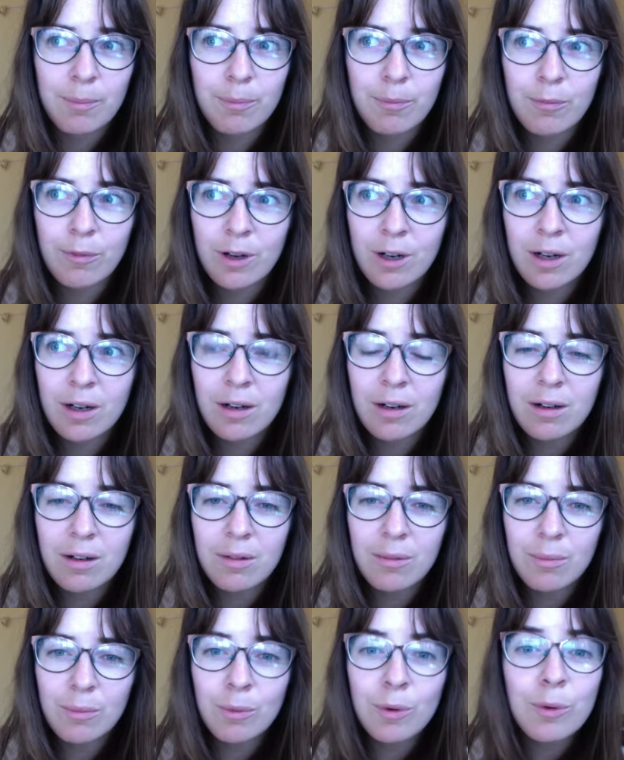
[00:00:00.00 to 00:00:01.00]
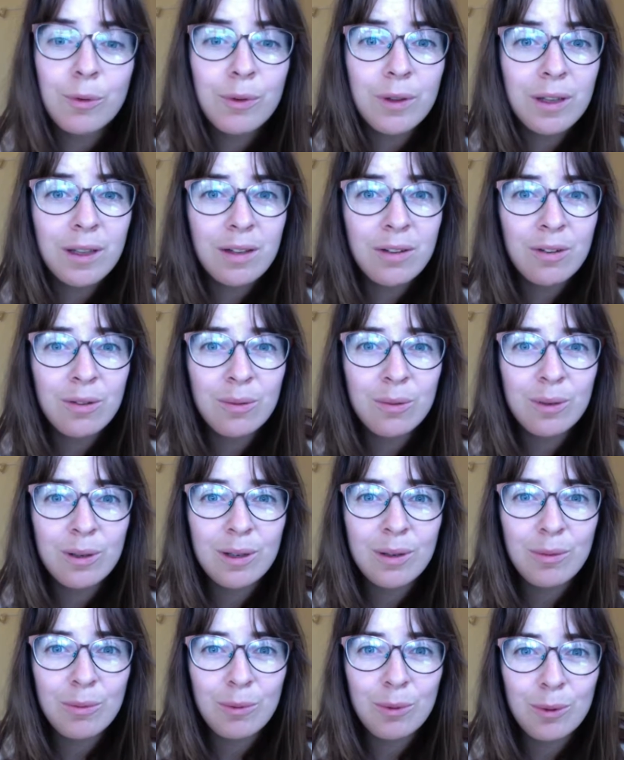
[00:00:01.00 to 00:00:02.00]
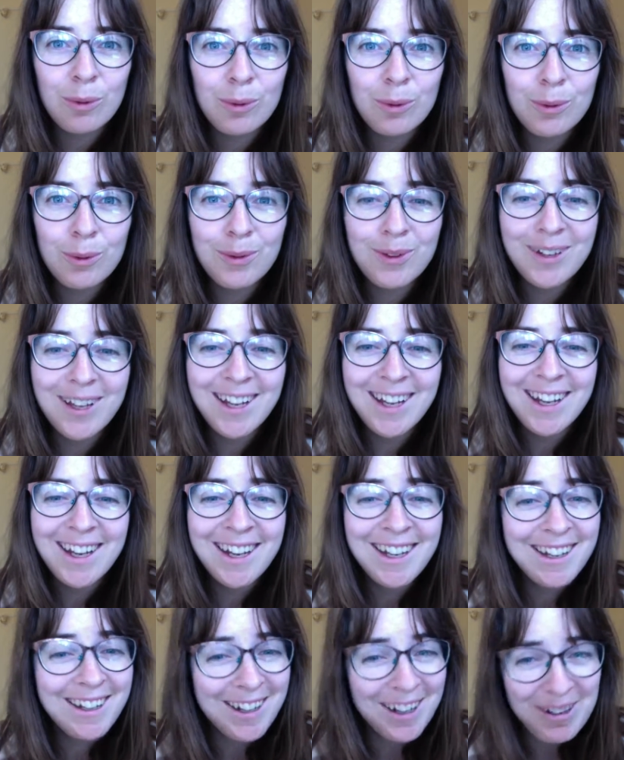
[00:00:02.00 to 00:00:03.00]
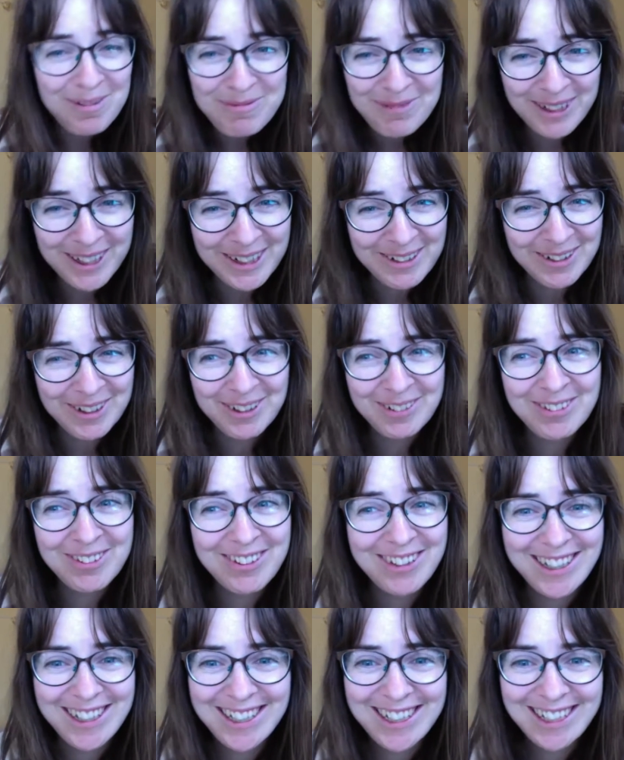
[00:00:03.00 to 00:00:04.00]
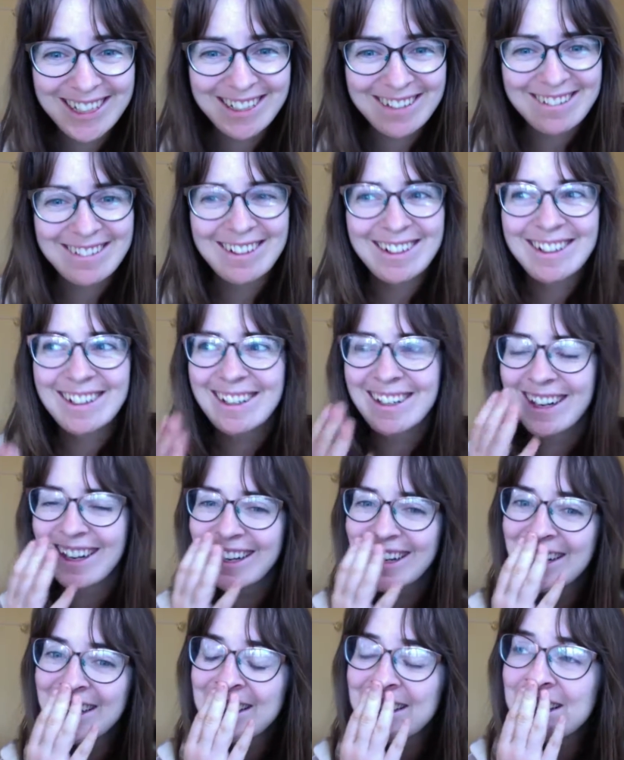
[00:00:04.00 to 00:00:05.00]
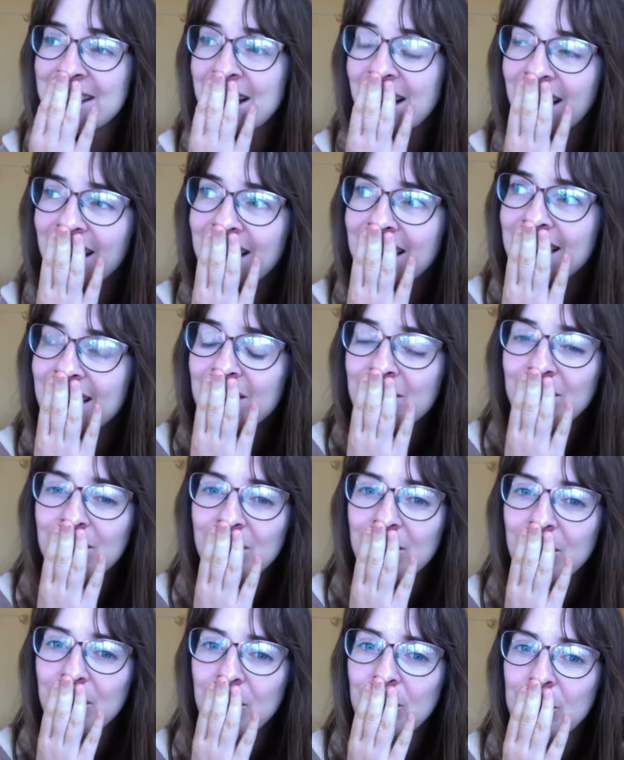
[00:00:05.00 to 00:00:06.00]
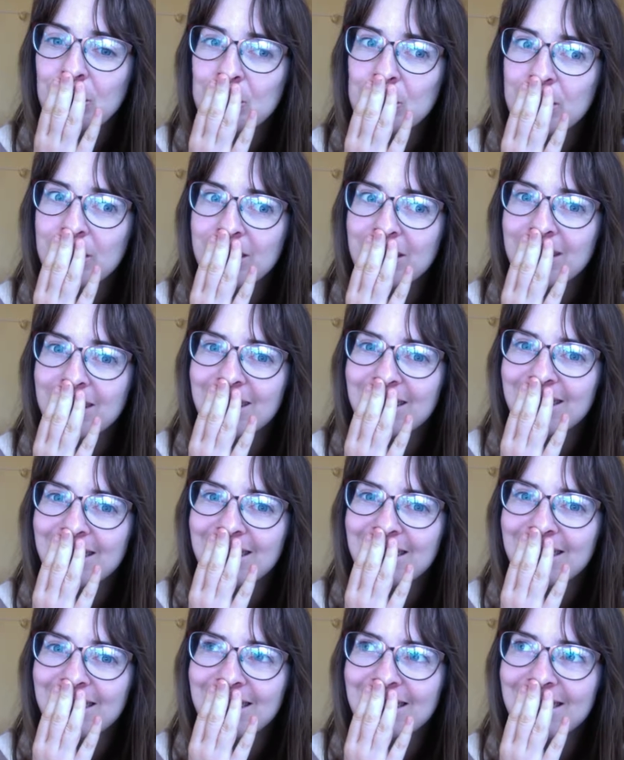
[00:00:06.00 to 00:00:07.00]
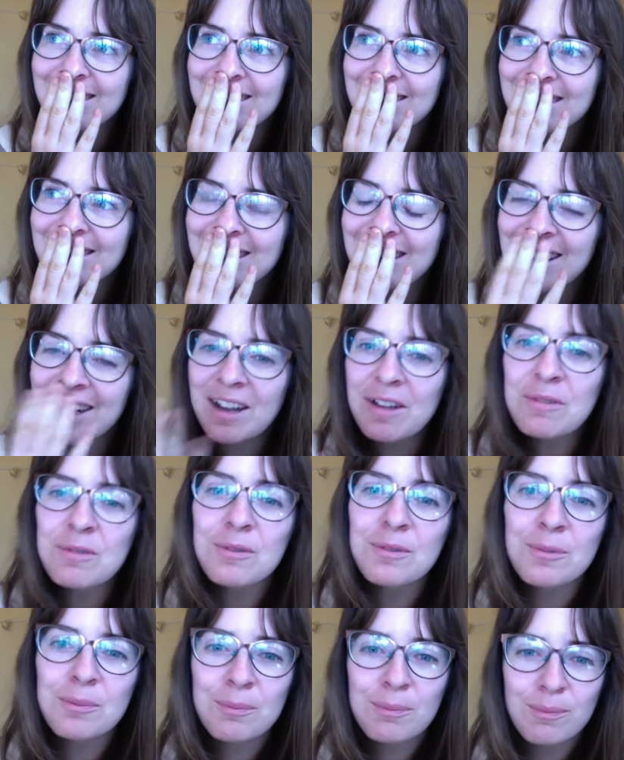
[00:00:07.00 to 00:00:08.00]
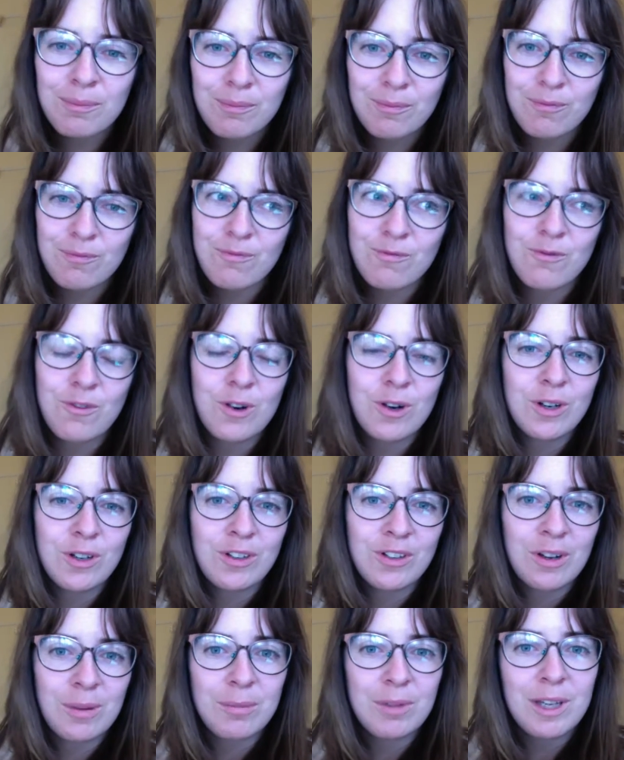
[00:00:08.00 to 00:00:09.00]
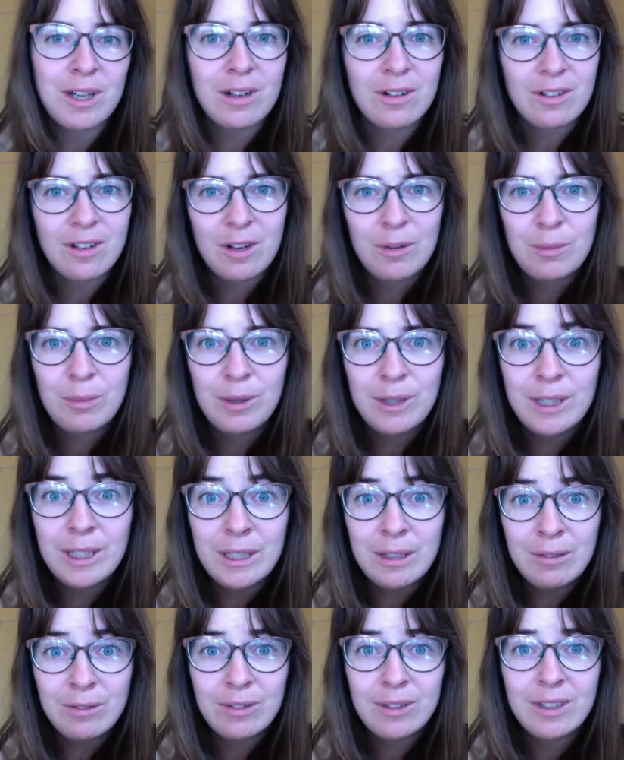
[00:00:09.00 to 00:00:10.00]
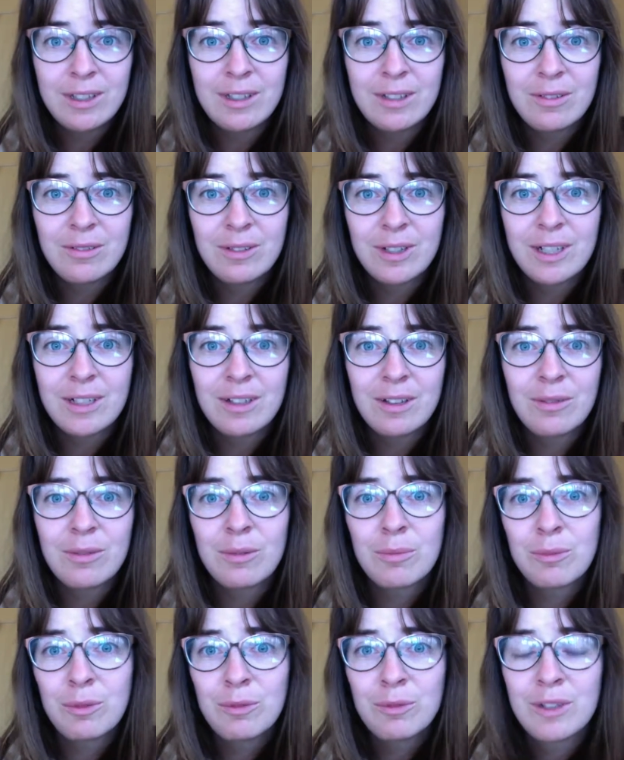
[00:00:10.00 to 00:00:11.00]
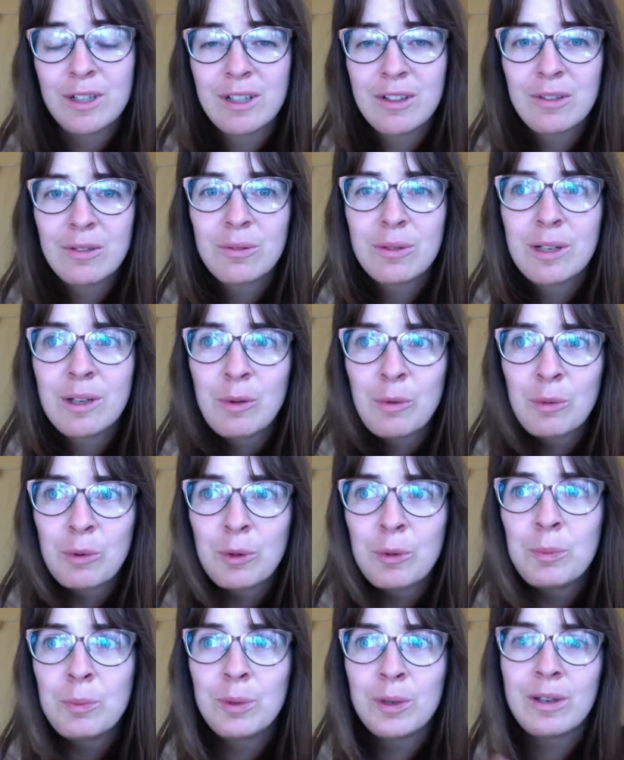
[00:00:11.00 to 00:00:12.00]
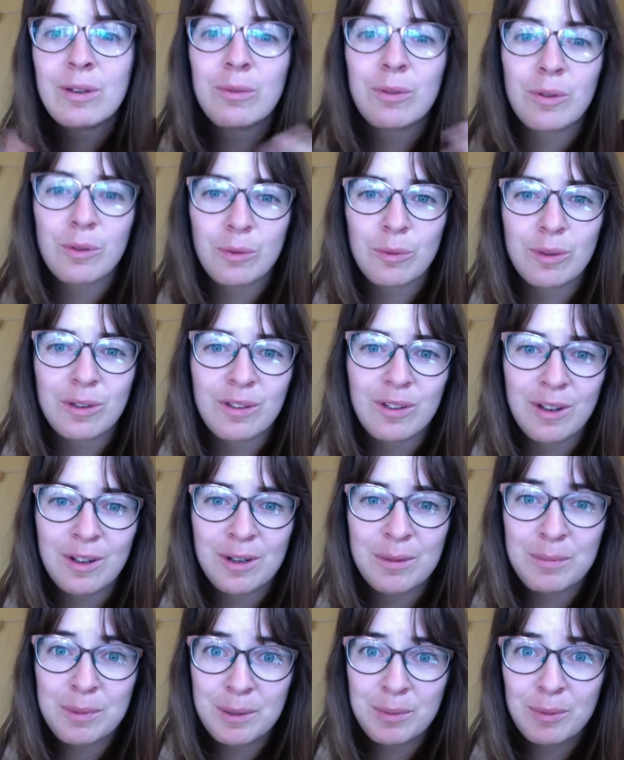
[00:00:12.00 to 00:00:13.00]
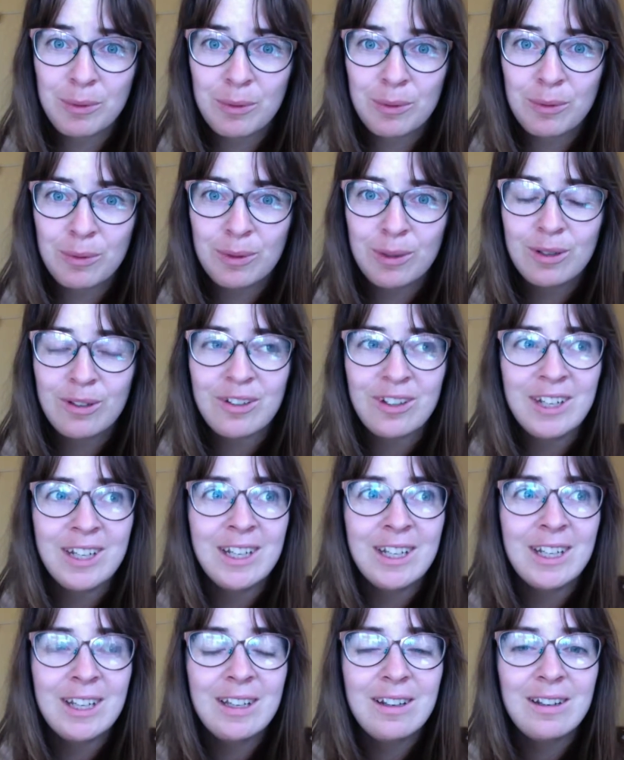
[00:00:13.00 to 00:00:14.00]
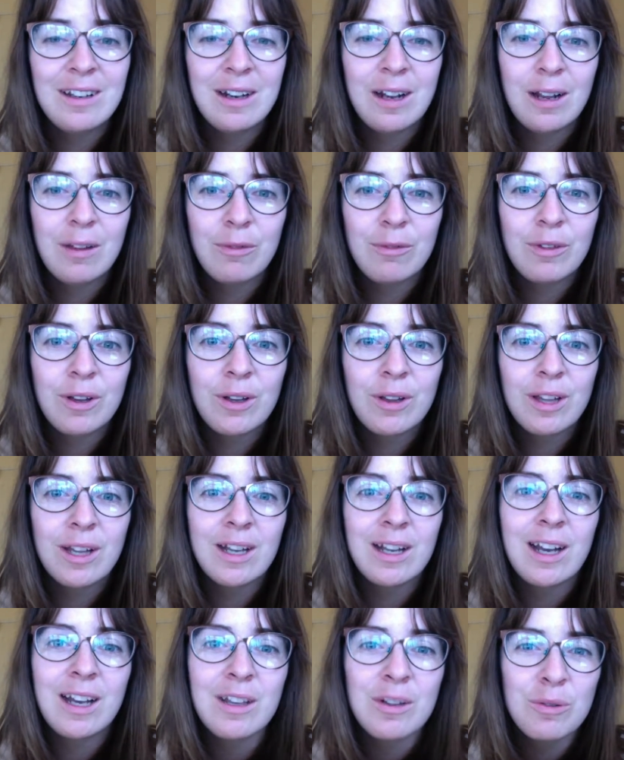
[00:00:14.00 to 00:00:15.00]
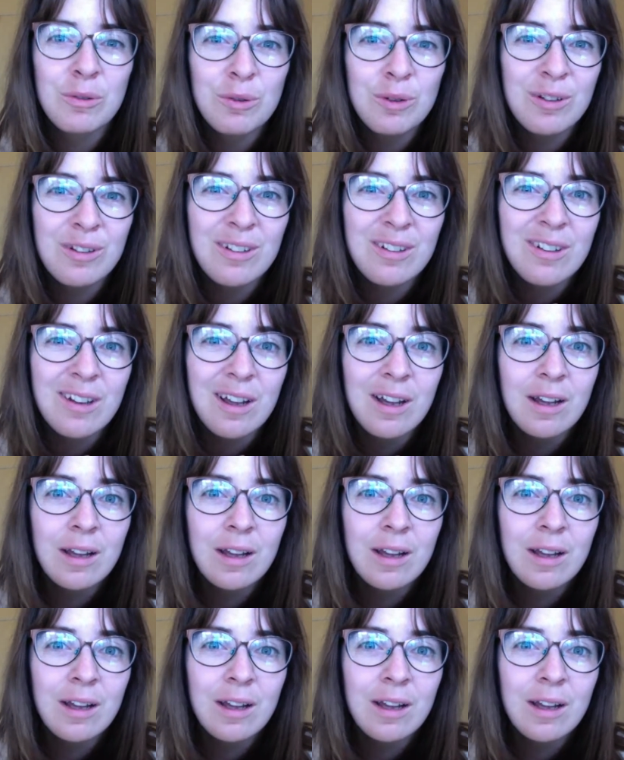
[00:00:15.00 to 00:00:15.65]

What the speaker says: We're moving into a new world. I can't believe I'm saying this like that. I never openly, like I've for some years now believed in the fact that we're moving into a new world, but it was always other people who were saying it, and I felt like I couldn't,